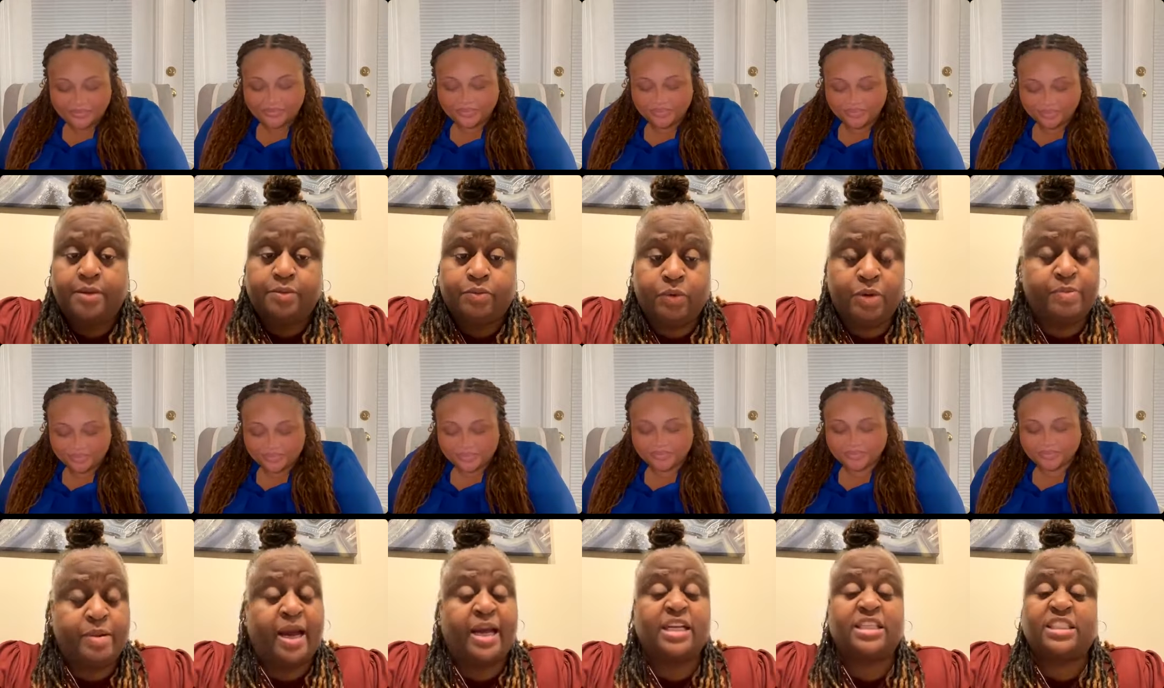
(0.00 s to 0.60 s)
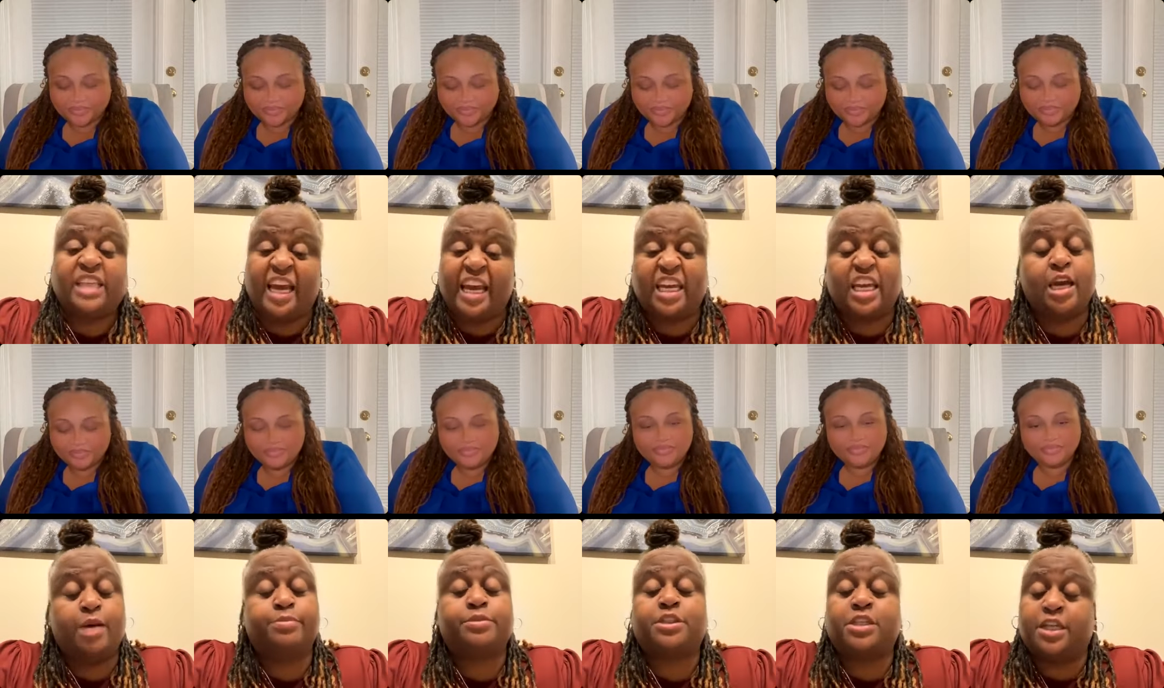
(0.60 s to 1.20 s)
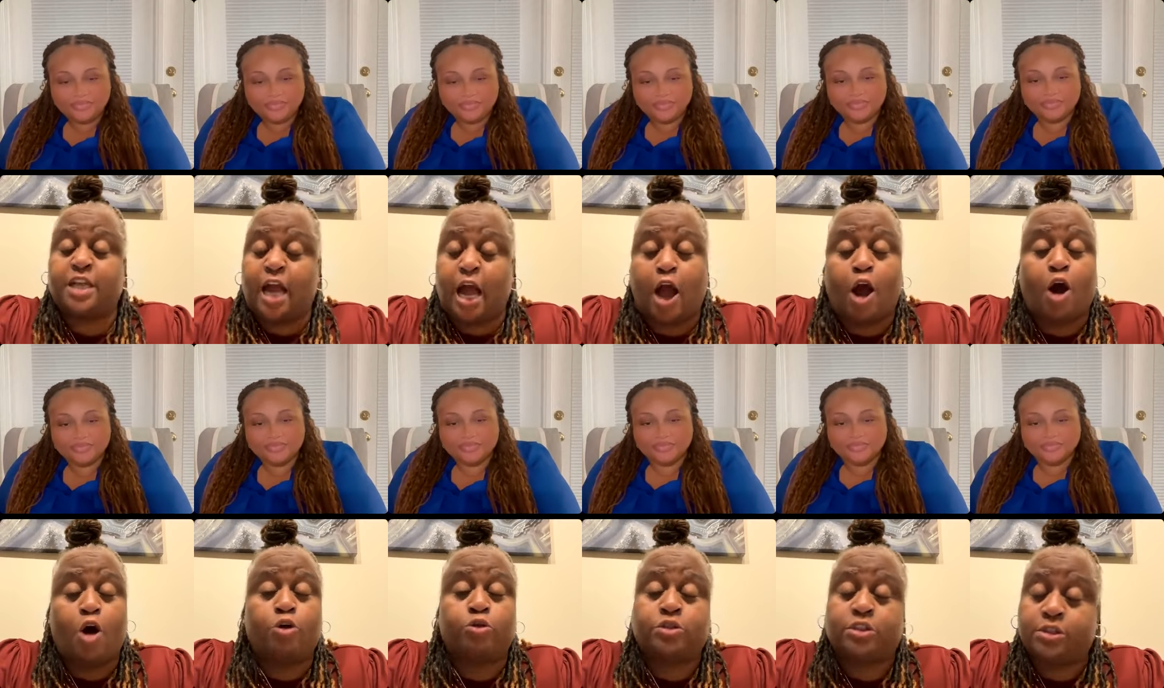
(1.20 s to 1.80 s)
Speaker 1: We about to take him to the
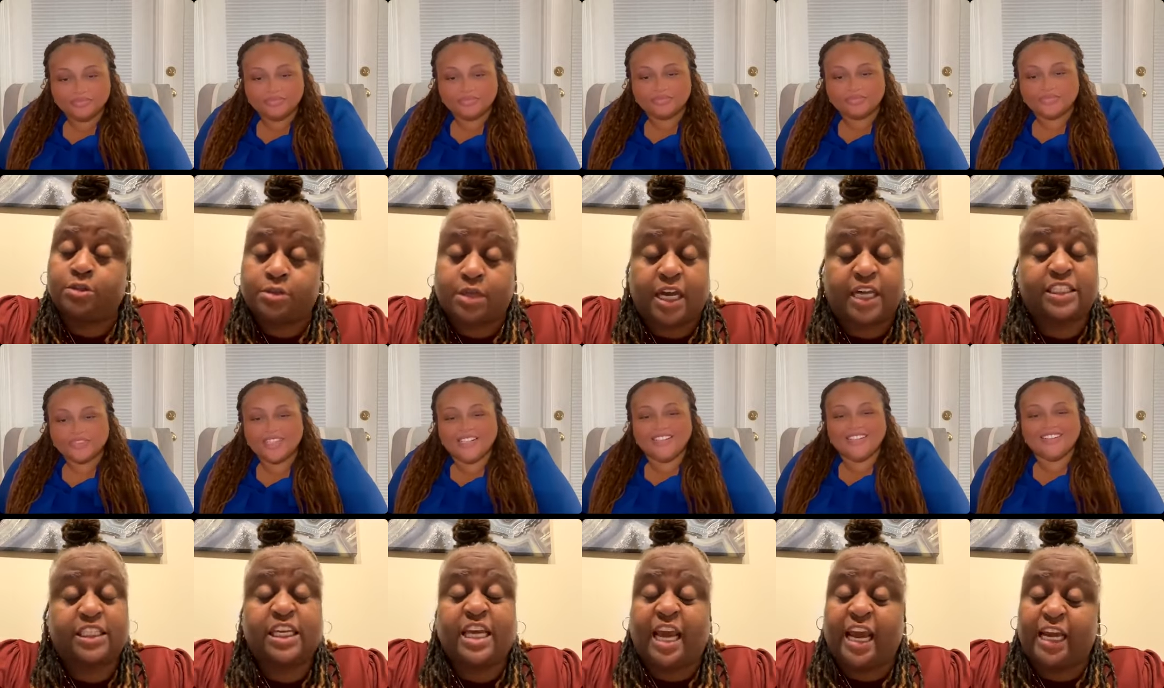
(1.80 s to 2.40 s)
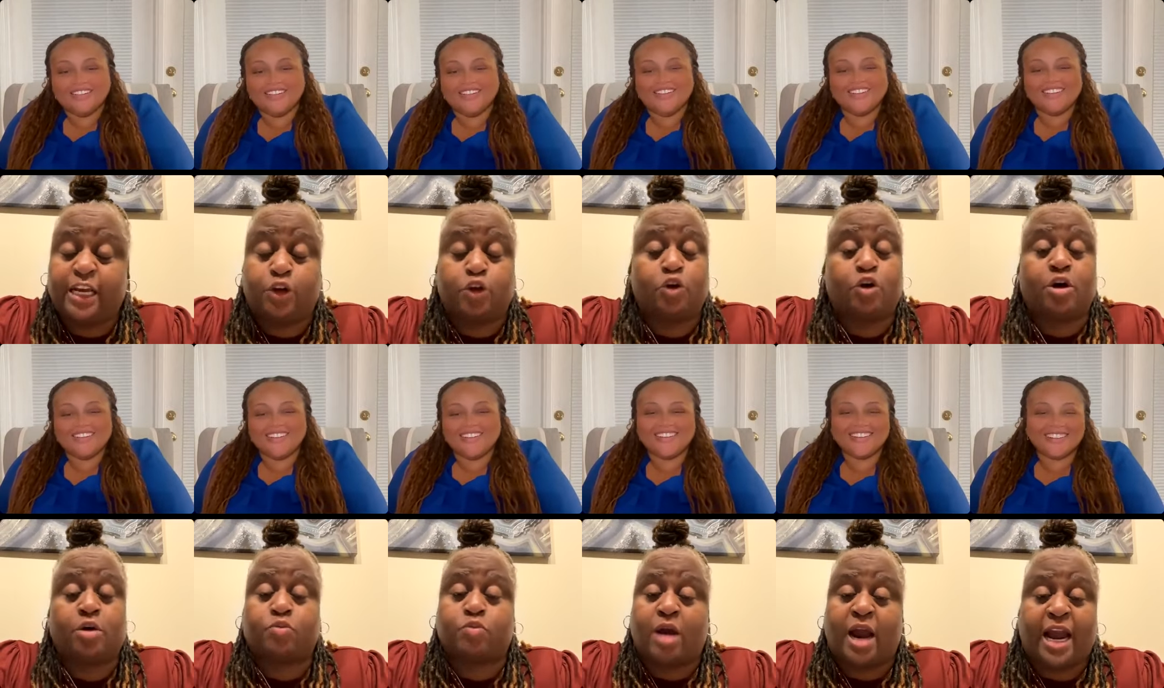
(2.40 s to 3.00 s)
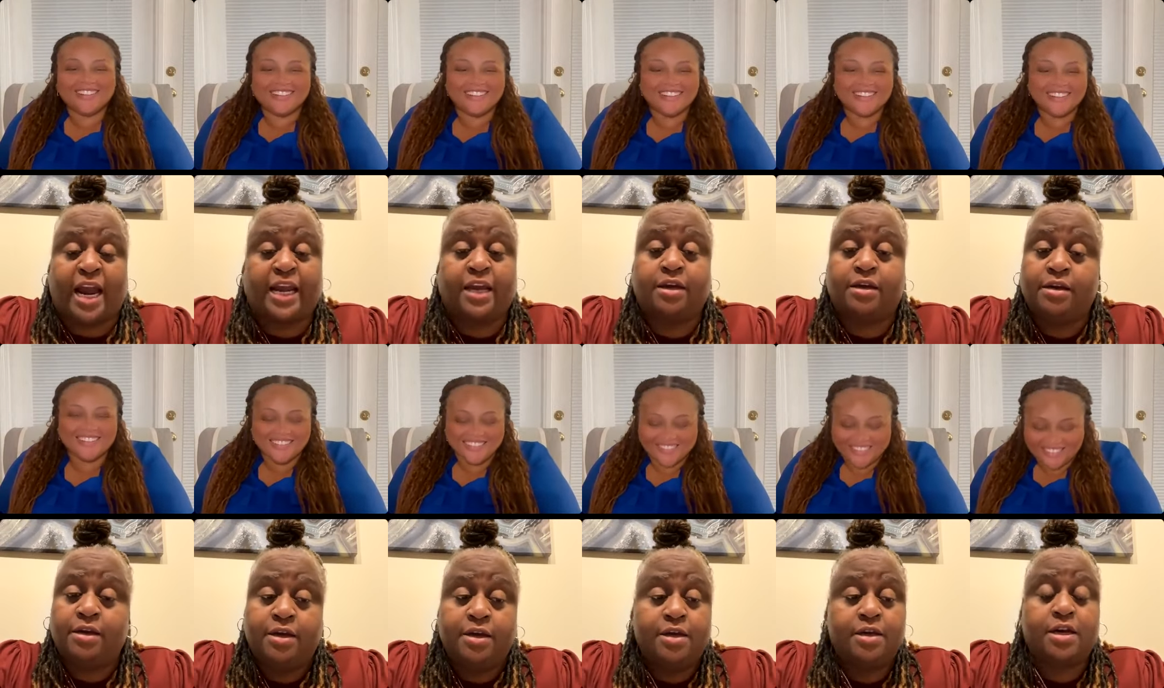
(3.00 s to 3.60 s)
altar because he ain't doing right.
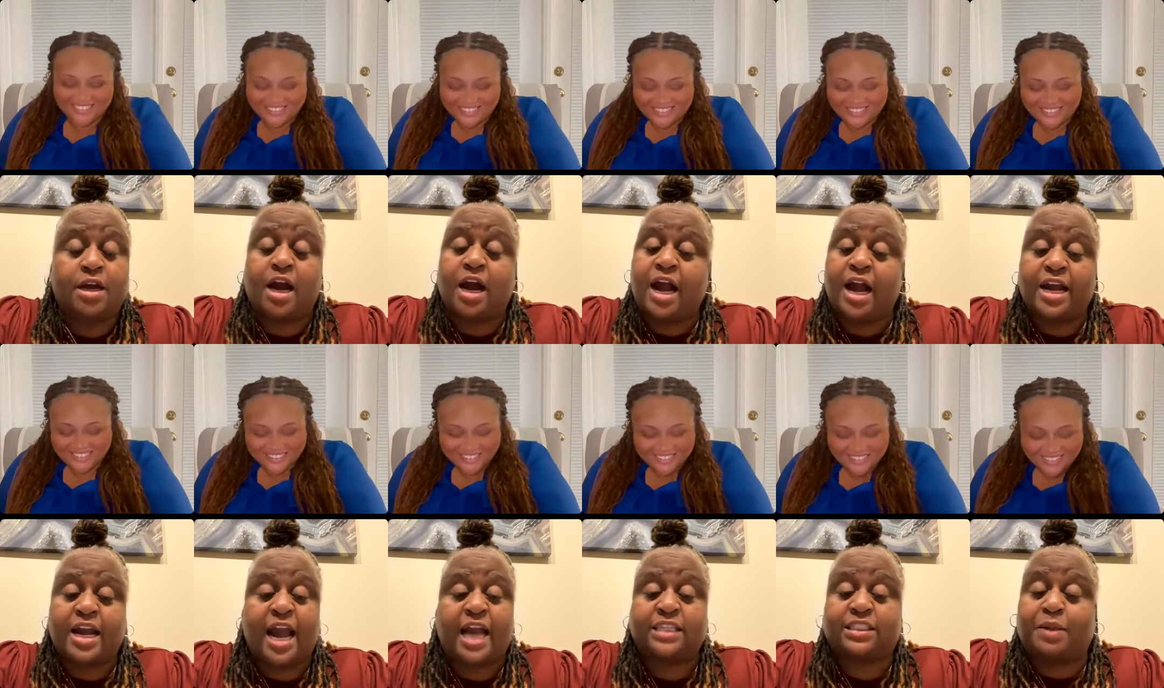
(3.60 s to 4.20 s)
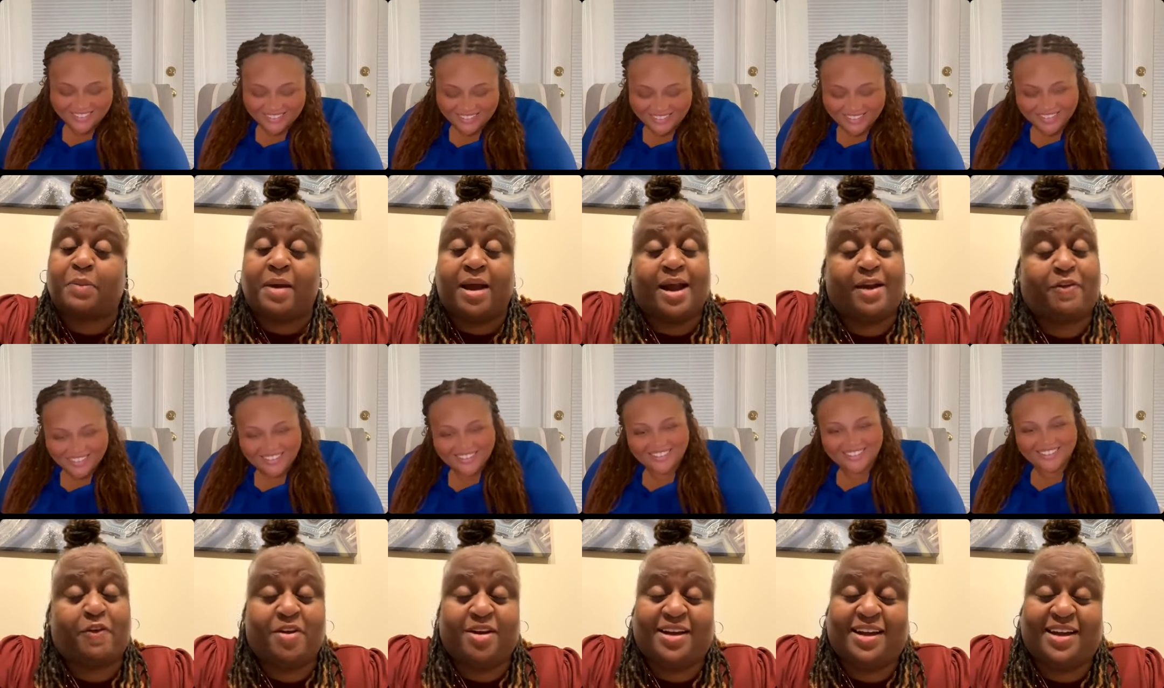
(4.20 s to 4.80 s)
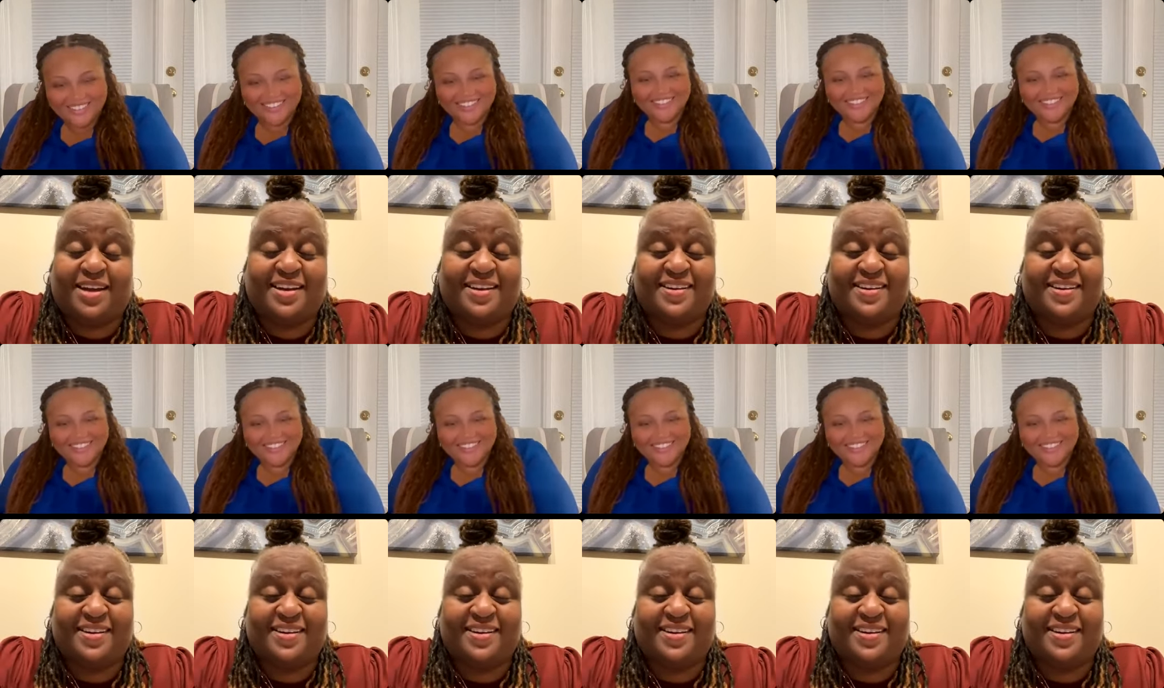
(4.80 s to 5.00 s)
God got somebody for you.